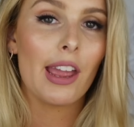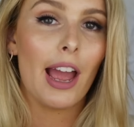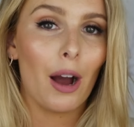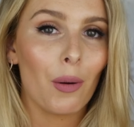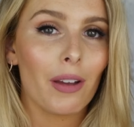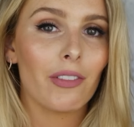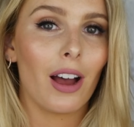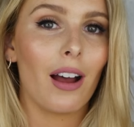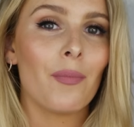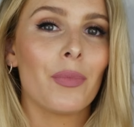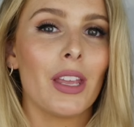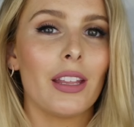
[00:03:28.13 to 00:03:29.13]
However,
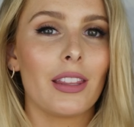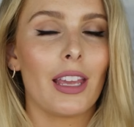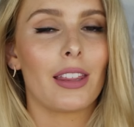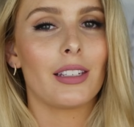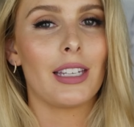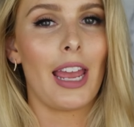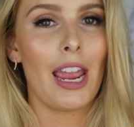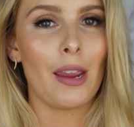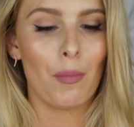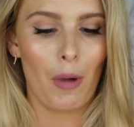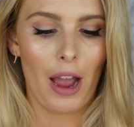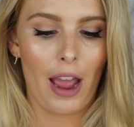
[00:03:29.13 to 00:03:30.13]
the other day
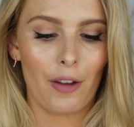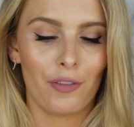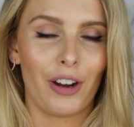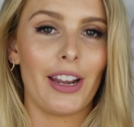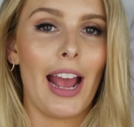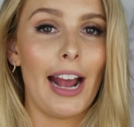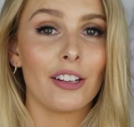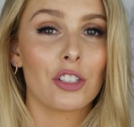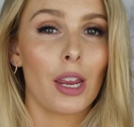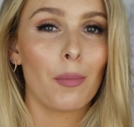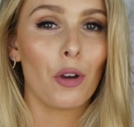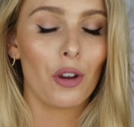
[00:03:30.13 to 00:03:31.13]
my friend Ash
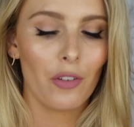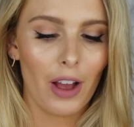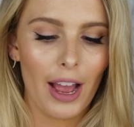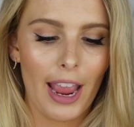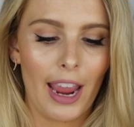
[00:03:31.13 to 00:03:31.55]
came over